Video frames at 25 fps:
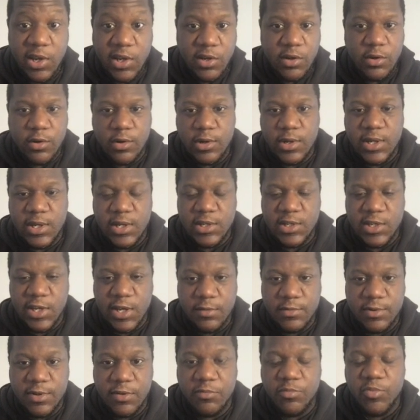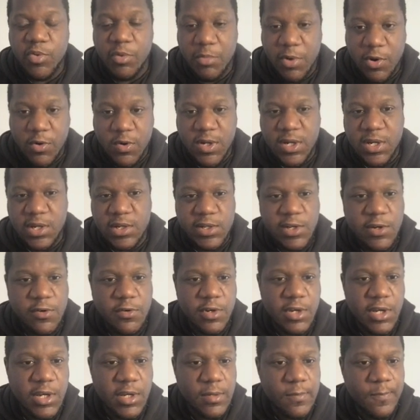good in terms of promoting the
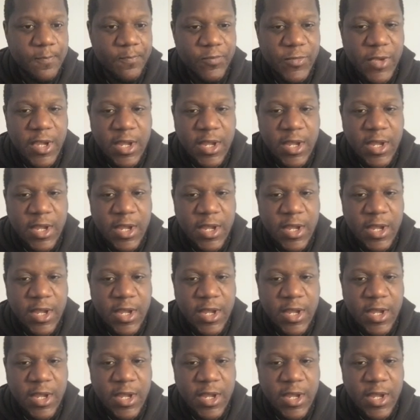token